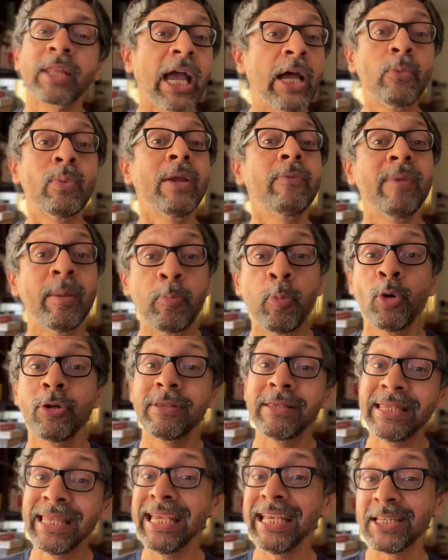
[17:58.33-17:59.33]
And when we
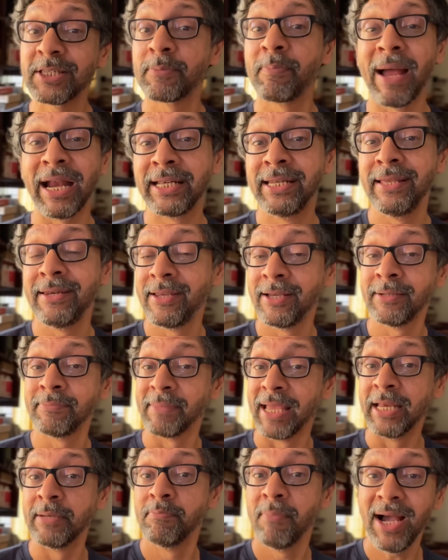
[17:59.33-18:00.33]
put these bacteria
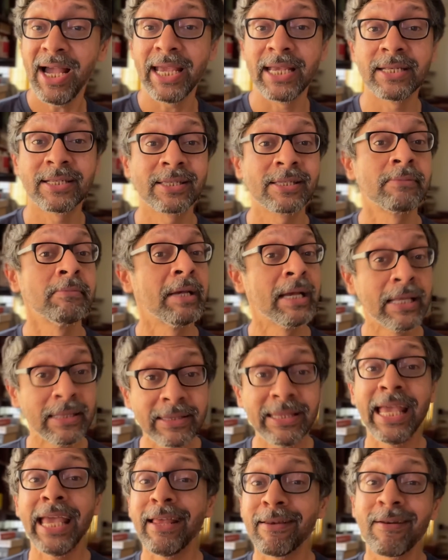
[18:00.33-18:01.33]
in mice,
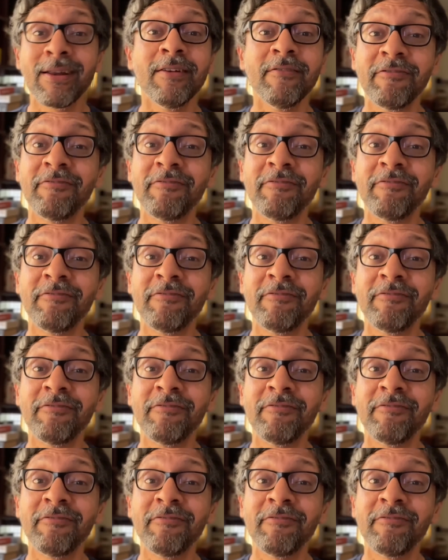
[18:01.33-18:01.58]
they run